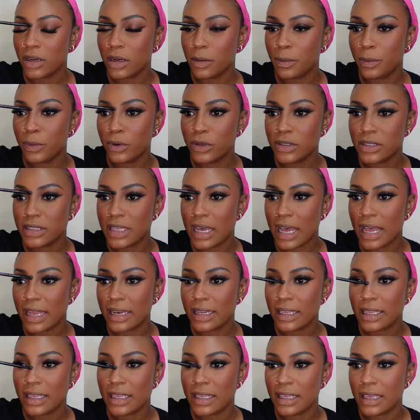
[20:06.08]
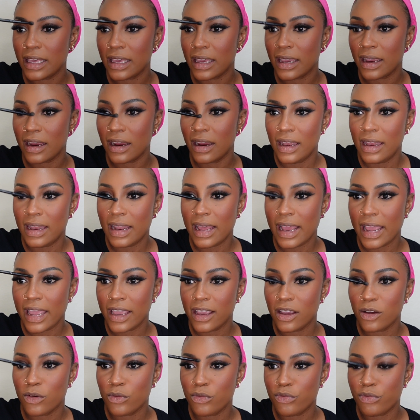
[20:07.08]
gonna put that here,
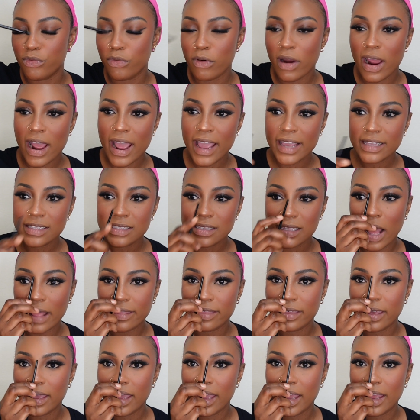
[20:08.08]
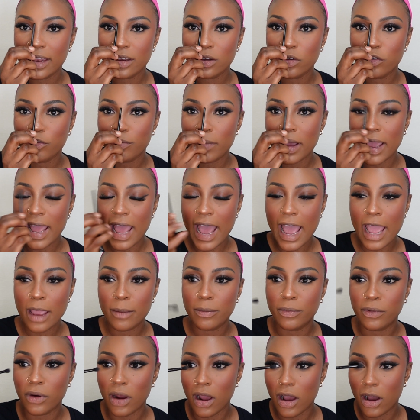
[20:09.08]
like right at the end of my
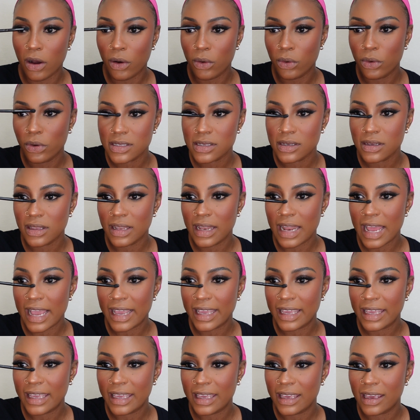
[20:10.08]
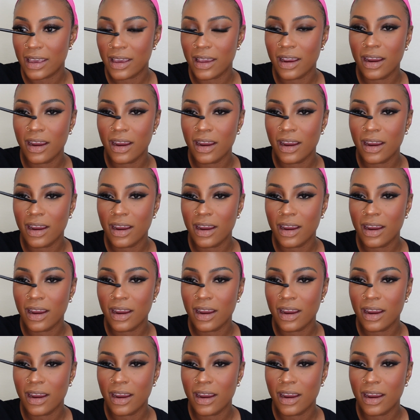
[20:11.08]
eyebrow, so like here.